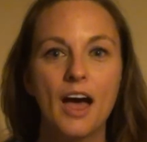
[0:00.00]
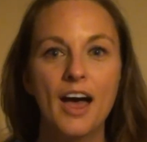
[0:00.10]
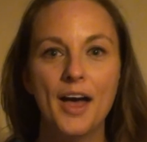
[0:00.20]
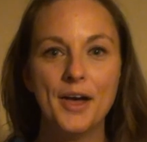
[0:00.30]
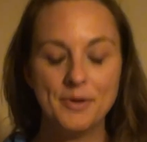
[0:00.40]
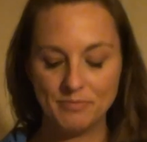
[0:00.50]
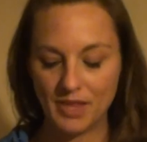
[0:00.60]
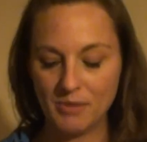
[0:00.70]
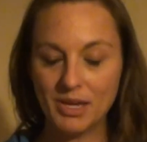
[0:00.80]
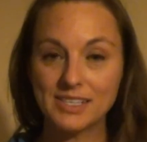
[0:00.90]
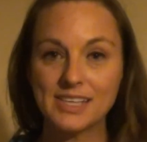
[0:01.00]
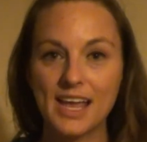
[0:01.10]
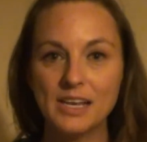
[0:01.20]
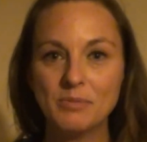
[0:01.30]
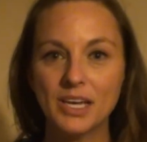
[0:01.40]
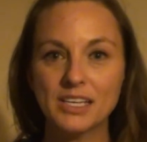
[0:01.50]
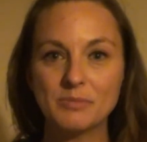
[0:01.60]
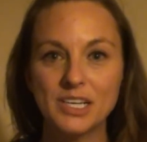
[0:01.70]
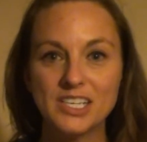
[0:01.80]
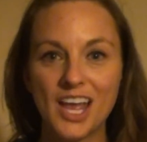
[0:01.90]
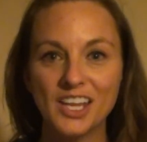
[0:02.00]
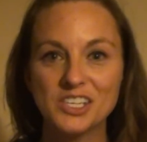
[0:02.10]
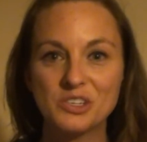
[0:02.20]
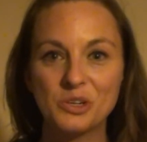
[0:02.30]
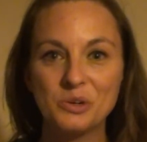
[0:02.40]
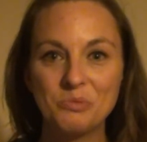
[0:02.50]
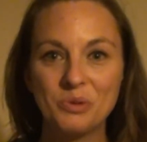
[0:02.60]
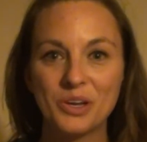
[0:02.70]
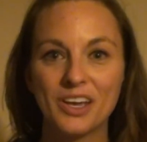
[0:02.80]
Um, I'm excited because my challenge group